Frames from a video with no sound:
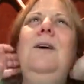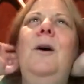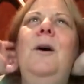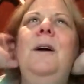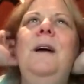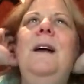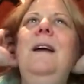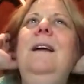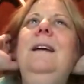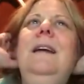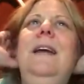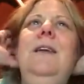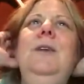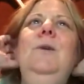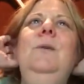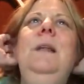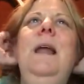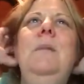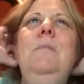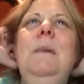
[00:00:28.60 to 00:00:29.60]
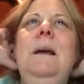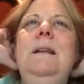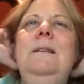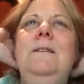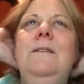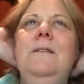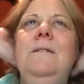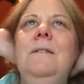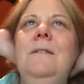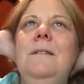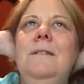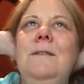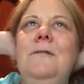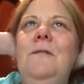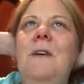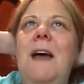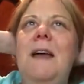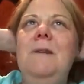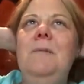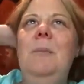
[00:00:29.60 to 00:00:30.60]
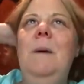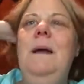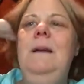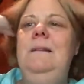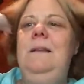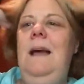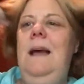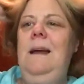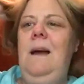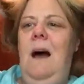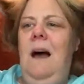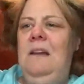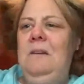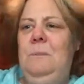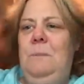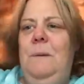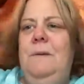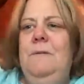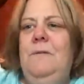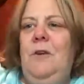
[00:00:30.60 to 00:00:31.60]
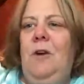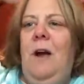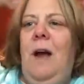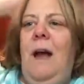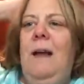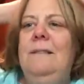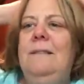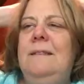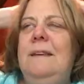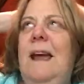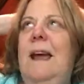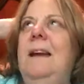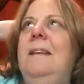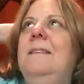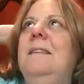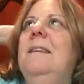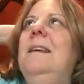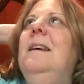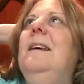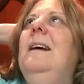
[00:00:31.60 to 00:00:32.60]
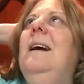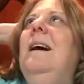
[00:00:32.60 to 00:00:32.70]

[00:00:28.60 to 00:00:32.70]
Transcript: you know can you let me de defend my dead husband, for God's sakes?